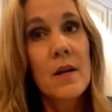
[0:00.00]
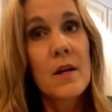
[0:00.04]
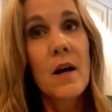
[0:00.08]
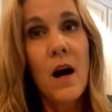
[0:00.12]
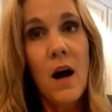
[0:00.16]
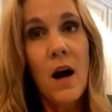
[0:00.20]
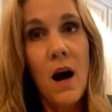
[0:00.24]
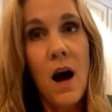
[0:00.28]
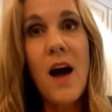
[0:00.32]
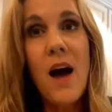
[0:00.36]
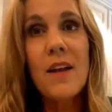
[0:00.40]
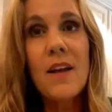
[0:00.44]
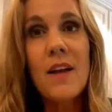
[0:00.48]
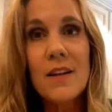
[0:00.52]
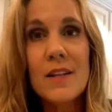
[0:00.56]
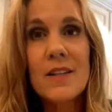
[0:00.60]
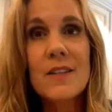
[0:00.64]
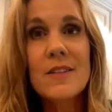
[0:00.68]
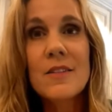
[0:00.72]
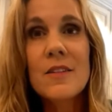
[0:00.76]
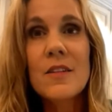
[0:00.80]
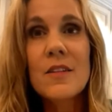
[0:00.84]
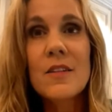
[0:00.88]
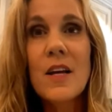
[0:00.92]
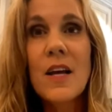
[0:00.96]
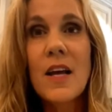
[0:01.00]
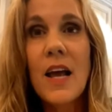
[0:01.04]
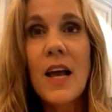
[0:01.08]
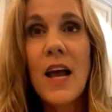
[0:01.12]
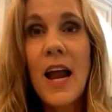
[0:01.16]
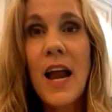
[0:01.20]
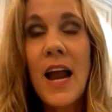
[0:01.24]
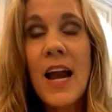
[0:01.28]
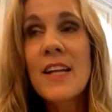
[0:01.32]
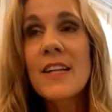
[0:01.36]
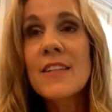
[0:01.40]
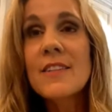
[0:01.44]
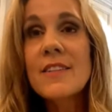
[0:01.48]
hodling
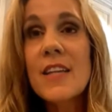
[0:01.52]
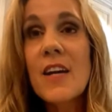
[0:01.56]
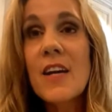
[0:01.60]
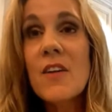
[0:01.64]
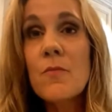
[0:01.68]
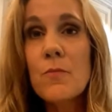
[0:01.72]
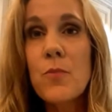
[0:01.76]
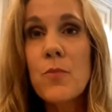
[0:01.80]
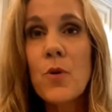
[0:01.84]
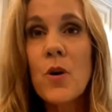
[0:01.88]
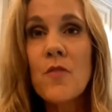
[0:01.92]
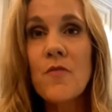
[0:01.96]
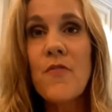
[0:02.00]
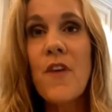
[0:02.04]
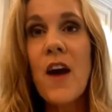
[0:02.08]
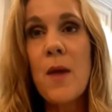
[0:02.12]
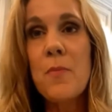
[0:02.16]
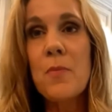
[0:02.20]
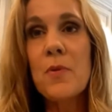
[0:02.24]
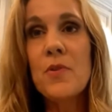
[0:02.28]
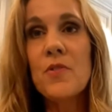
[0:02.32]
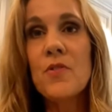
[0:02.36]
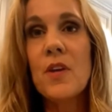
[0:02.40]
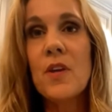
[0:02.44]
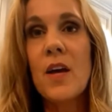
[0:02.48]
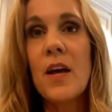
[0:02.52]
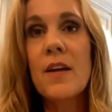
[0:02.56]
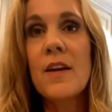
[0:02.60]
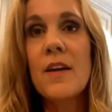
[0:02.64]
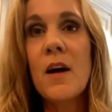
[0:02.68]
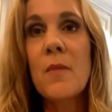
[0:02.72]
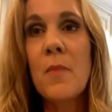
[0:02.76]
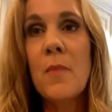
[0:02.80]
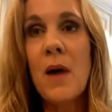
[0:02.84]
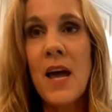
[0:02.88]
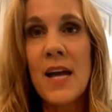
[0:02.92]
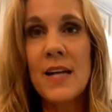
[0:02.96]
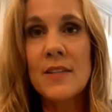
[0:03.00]
87.5%
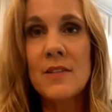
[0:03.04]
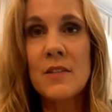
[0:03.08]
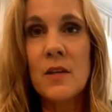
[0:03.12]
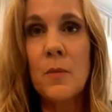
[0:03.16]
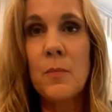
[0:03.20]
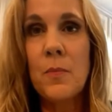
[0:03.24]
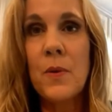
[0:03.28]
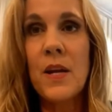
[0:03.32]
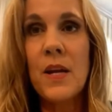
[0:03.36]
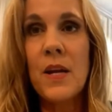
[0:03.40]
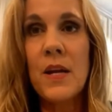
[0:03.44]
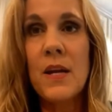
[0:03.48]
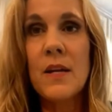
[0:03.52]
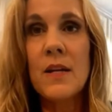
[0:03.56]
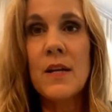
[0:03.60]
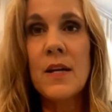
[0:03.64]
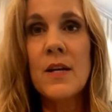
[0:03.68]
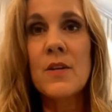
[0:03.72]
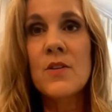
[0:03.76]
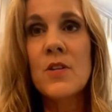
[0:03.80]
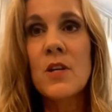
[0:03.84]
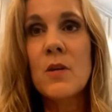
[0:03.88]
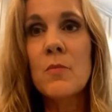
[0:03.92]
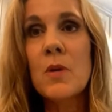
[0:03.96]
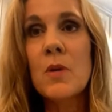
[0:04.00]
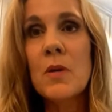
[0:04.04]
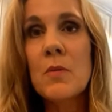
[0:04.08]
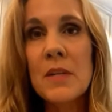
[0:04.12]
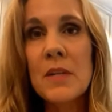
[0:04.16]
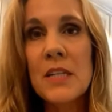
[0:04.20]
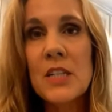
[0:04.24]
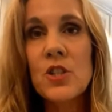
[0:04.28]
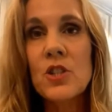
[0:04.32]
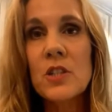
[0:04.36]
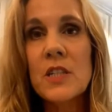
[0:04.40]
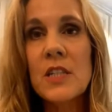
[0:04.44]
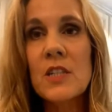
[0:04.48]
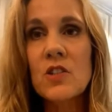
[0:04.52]
of my XRP until we
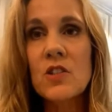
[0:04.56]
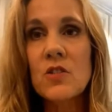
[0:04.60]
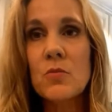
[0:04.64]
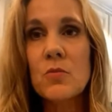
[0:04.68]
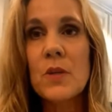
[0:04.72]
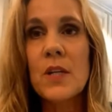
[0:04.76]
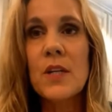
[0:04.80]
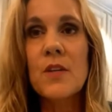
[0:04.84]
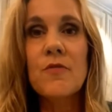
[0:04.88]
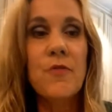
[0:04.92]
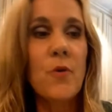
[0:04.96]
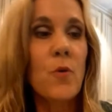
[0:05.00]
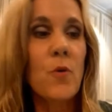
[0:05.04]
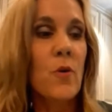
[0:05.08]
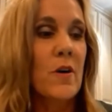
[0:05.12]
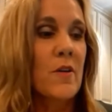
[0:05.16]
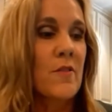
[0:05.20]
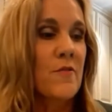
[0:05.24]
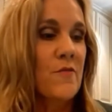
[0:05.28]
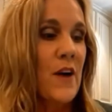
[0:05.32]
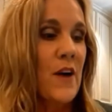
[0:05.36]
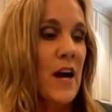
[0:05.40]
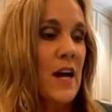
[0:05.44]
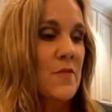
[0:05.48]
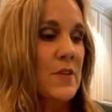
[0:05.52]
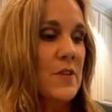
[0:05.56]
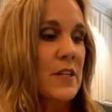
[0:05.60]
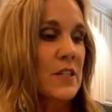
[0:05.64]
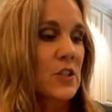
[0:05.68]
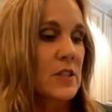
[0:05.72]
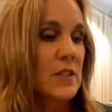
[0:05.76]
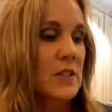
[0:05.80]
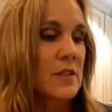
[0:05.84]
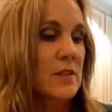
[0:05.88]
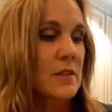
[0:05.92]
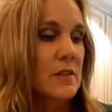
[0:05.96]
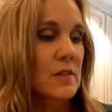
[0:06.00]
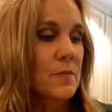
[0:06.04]
reach these three, four, and five
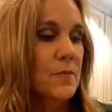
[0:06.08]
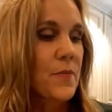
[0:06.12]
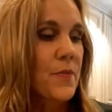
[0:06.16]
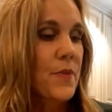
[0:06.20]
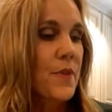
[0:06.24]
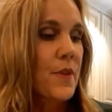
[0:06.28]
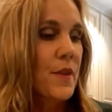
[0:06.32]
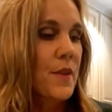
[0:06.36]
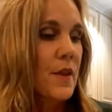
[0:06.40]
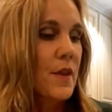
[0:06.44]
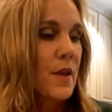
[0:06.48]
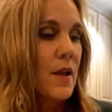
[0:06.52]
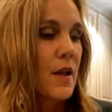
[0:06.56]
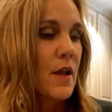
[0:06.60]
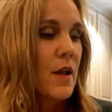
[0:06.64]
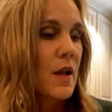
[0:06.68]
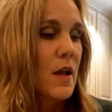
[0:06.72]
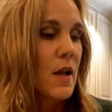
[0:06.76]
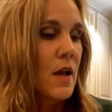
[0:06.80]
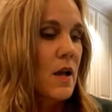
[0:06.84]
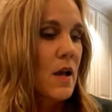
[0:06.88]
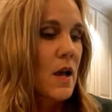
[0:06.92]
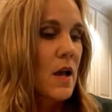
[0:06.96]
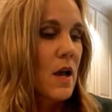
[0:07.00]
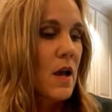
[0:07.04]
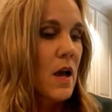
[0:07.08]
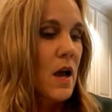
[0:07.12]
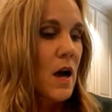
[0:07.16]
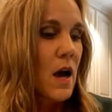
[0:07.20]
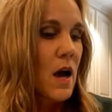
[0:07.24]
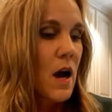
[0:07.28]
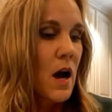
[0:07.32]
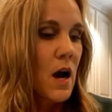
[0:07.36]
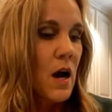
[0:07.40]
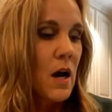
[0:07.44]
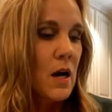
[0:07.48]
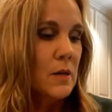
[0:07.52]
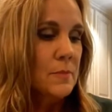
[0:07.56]
digits.
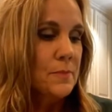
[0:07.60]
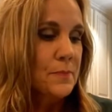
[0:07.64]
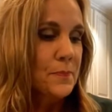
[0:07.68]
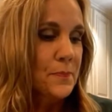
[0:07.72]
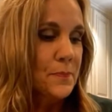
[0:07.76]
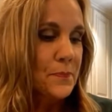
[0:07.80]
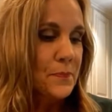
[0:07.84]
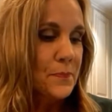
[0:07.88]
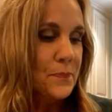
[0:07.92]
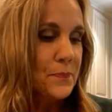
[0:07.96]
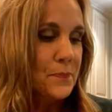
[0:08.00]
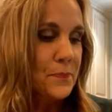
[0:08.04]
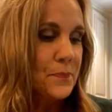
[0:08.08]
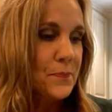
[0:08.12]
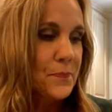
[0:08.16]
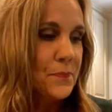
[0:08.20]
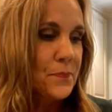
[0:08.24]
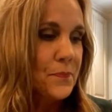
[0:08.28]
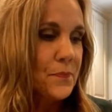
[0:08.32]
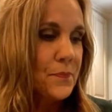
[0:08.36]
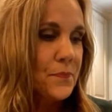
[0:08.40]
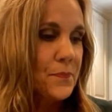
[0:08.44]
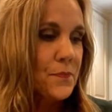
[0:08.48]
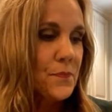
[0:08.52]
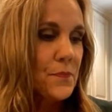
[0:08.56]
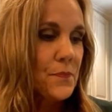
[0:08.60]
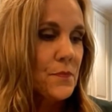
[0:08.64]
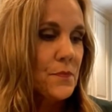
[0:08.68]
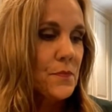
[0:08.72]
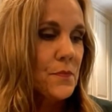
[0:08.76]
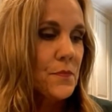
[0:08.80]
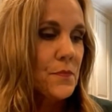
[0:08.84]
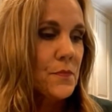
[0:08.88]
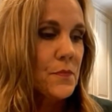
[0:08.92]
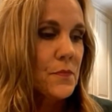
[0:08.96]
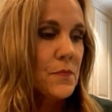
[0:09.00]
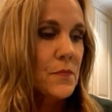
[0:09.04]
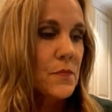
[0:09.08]

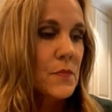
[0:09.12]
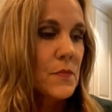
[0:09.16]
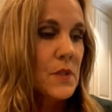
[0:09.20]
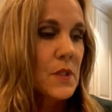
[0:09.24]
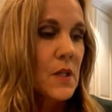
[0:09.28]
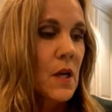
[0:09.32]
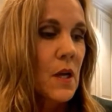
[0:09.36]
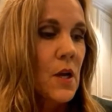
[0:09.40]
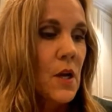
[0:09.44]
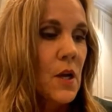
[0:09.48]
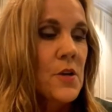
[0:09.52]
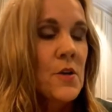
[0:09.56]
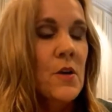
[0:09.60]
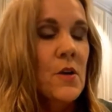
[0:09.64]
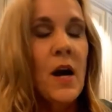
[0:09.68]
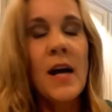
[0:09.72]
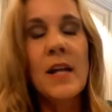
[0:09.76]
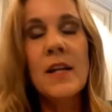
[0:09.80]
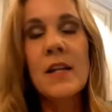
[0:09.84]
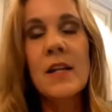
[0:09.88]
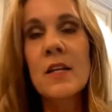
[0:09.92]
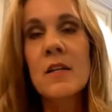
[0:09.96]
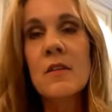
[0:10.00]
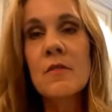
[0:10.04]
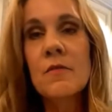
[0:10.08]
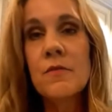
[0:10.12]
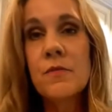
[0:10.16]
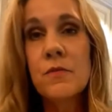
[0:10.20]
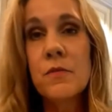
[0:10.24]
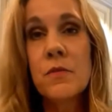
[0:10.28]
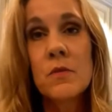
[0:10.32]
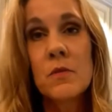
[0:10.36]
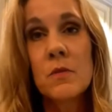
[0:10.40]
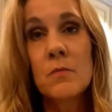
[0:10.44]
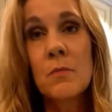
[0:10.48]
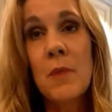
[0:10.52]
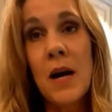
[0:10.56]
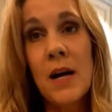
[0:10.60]

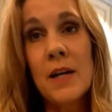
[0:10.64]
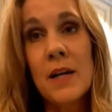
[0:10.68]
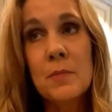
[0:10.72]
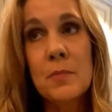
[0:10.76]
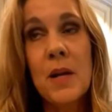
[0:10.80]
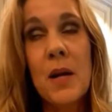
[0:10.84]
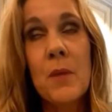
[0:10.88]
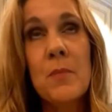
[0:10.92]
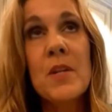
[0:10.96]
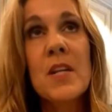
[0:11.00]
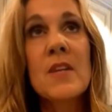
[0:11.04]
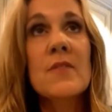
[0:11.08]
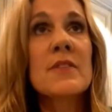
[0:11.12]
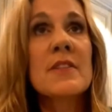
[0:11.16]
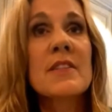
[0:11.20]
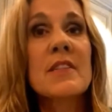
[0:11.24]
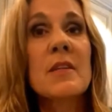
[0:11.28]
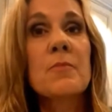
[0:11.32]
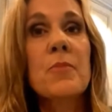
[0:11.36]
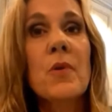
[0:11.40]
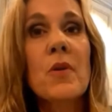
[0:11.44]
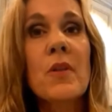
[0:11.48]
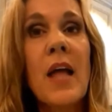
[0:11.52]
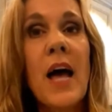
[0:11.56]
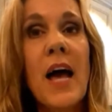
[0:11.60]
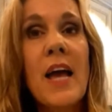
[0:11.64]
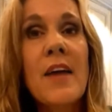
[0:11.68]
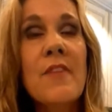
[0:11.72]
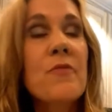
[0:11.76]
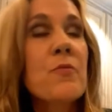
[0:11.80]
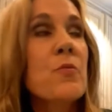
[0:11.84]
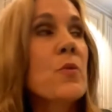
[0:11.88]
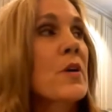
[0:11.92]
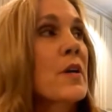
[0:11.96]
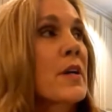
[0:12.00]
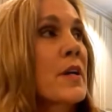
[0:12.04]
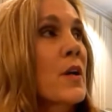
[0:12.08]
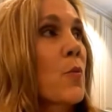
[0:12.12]
My husband and I live a simple life.
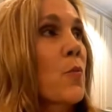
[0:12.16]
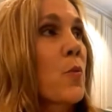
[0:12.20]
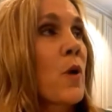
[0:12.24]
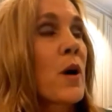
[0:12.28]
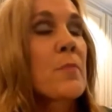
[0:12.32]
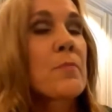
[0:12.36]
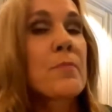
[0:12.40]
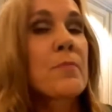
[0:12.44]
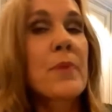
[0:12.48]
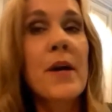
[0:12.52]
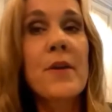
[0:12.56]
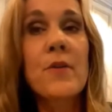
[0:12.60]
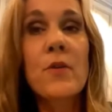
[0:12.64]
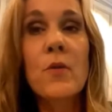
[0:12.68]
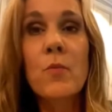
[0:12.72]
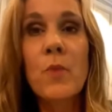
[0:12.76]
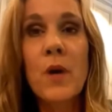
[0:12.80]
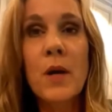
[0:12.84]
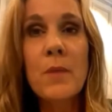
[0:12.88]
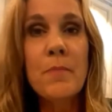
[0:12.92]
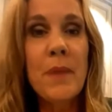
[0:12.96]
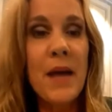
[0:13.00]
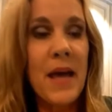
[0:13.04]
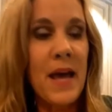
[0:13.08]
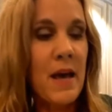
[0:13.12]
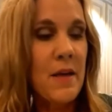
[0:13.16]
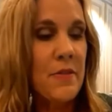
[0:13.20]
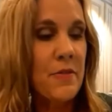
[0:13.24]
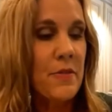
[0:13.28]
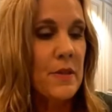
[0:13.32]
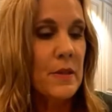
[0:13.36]
We're in a one bedroom, one bath.